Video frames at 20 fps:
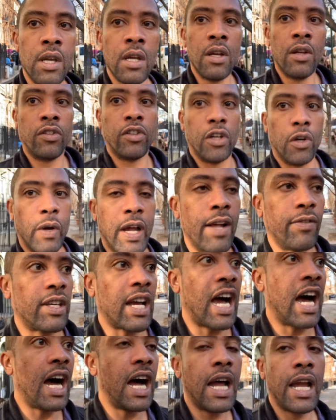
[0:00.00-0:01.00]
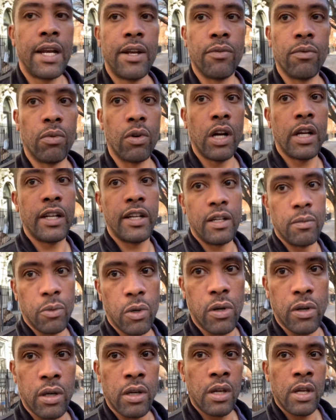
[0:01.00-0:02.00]
So you don't have to hide and run
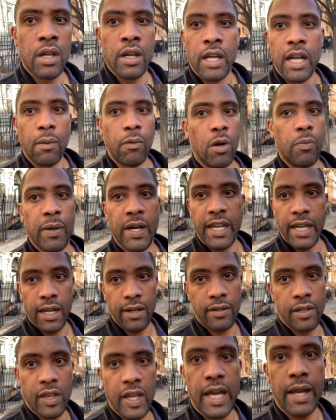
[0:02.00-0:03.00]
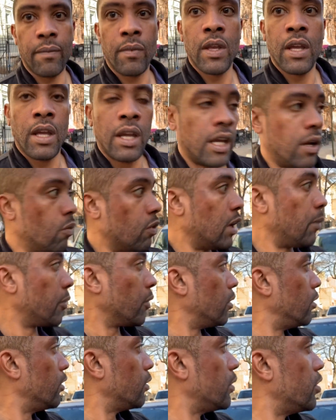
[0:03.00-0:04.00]
anymore. I want to put an end to that. And what I'm
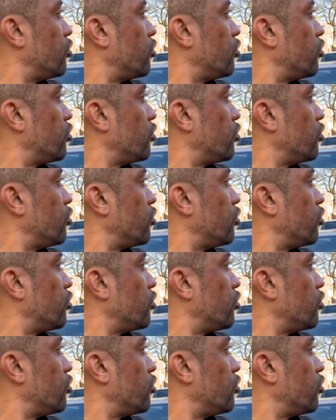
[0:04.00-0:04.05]
going to do in